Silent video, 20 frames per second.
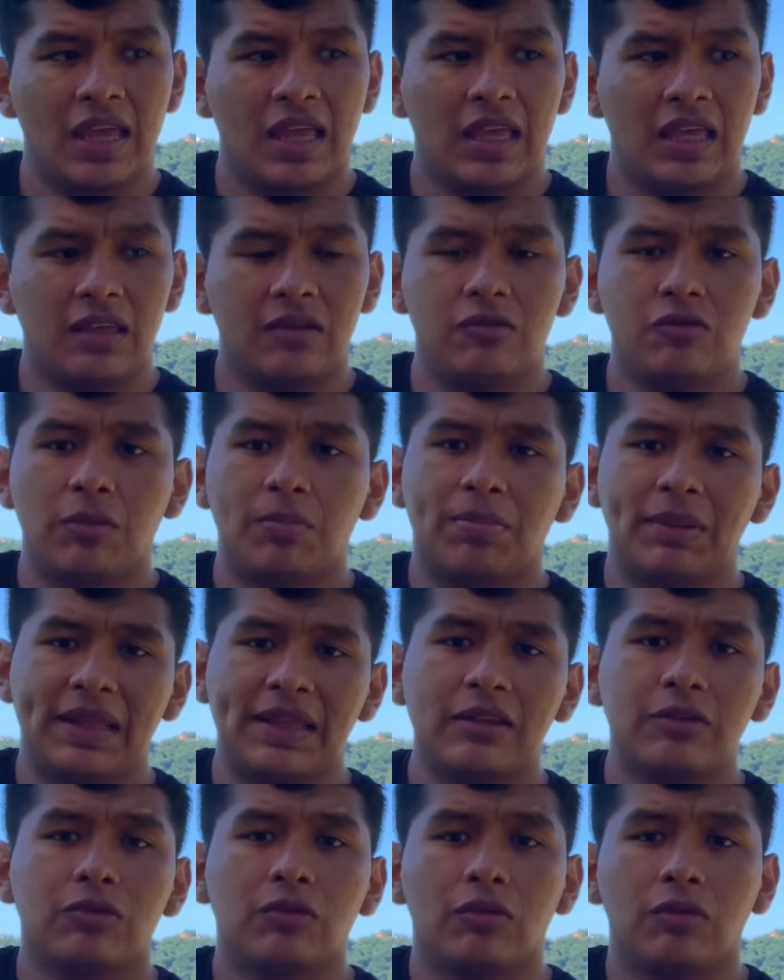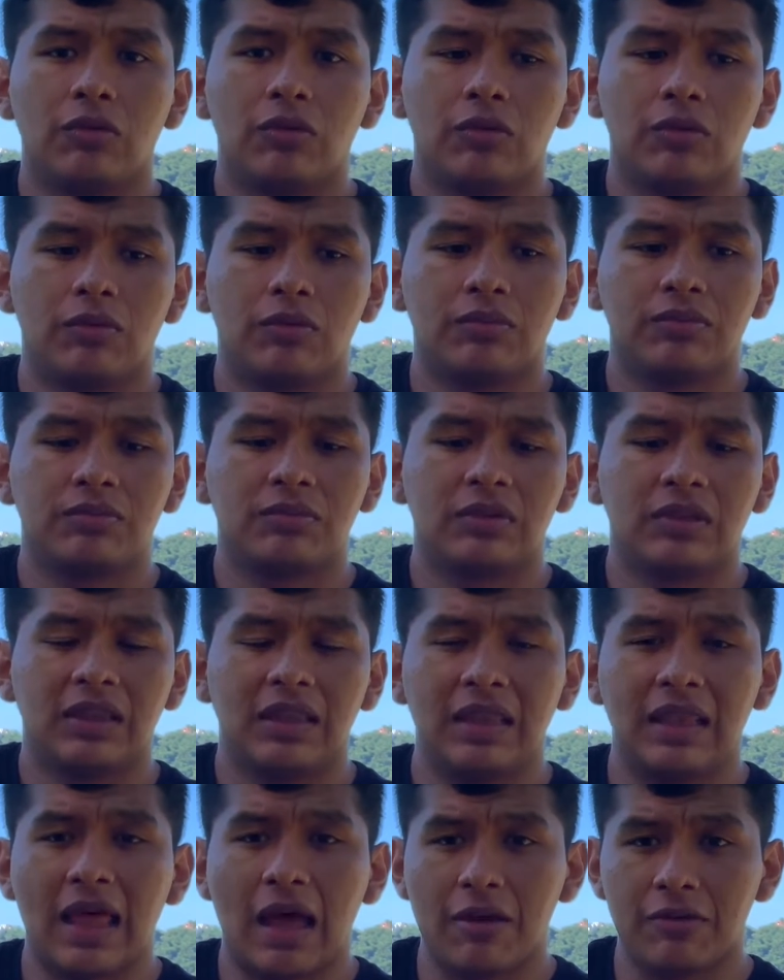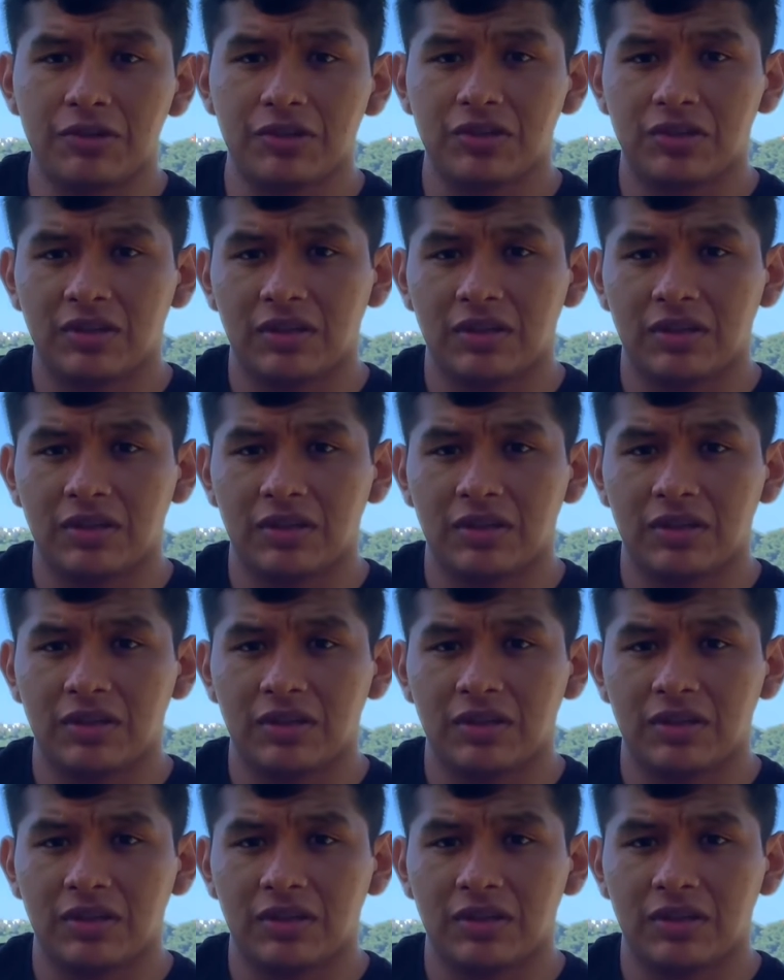If you're planning to launch